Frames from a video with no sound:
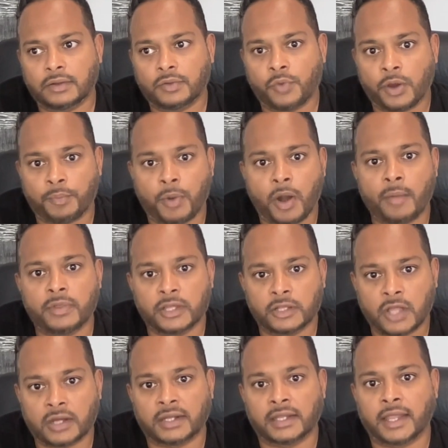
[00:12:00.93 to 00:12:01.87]
we're probably a
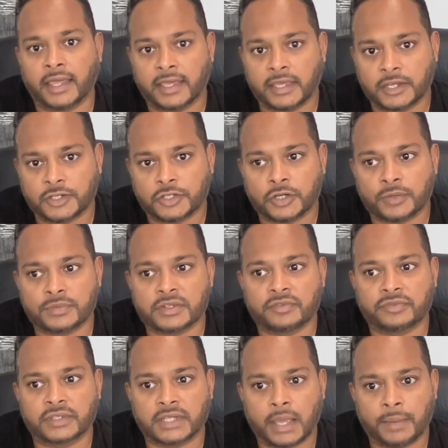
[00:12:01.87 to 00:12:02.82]
lot alike in terms
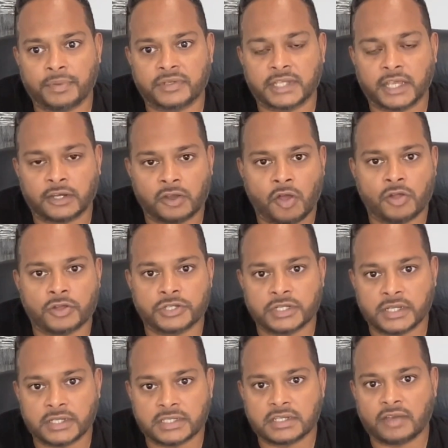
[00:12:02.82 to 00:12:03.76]
of the type of
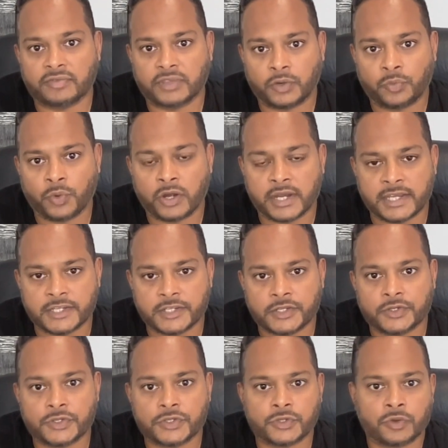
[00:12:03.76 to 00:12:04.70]
technology and stuff that we're
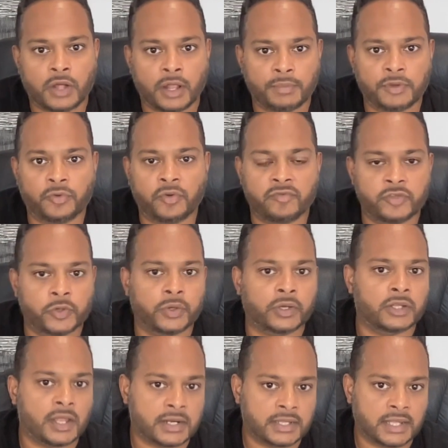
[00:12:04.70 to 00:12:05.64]
into. So I'll be reviewing
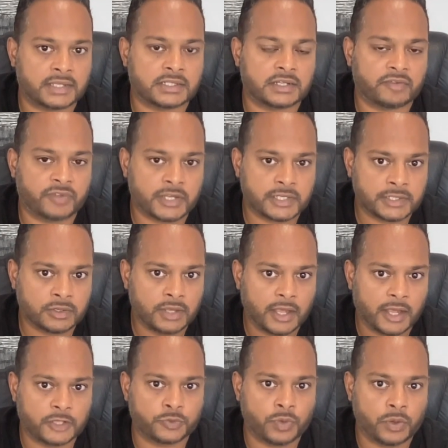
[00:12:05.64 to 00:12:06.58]
a lot of that stuff as,
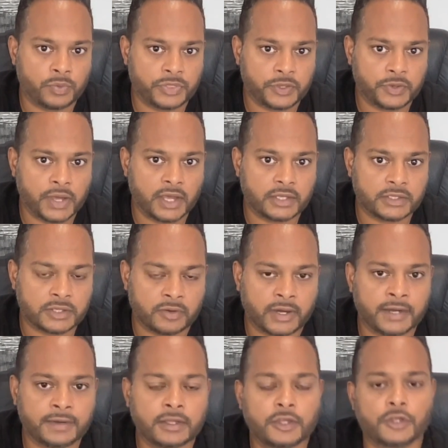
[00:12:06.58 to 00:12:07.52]
as well with you guys. All
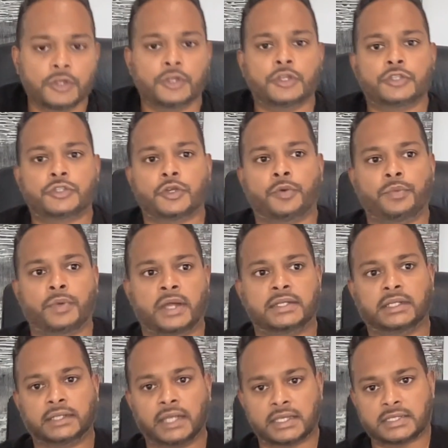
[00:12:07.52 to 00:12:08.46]
right. So
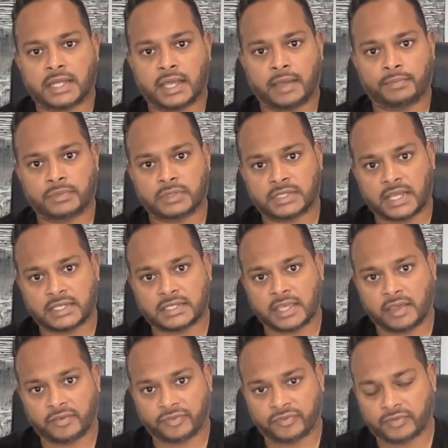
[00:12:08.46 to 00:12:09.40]
until next time, stay
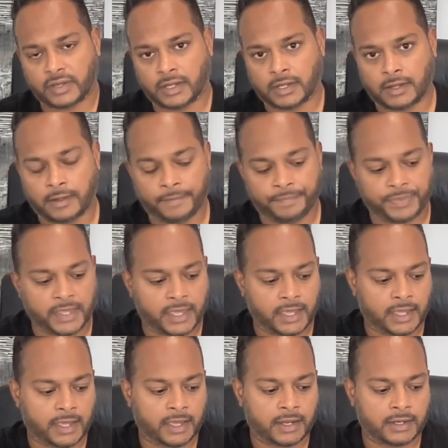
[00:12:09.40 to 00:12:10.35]
safe um,
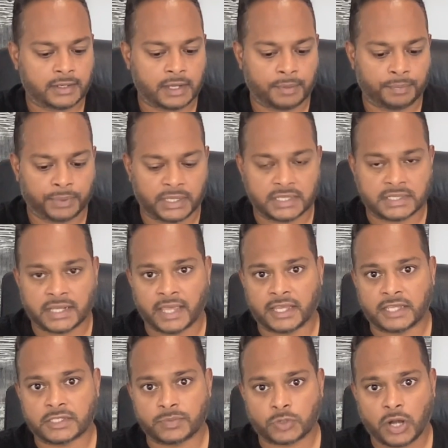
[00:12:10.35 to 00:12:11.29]
and uh, please like
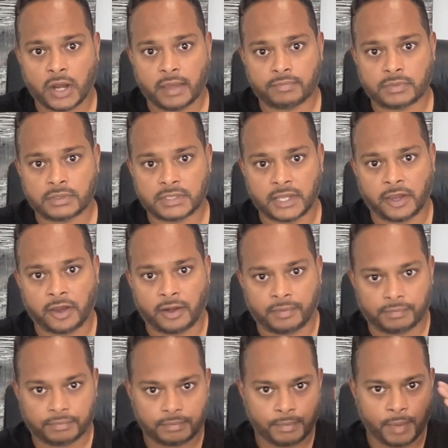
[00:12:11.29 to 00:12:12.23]
and subscribe. Take care.
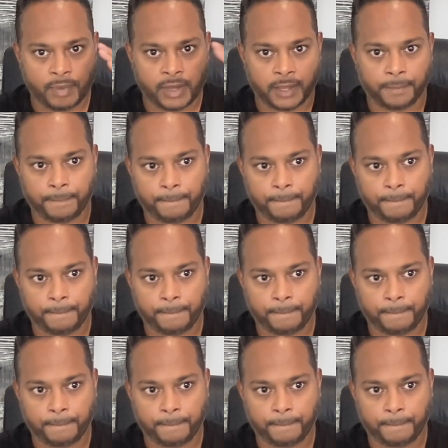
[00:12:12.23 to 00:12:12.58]
Bye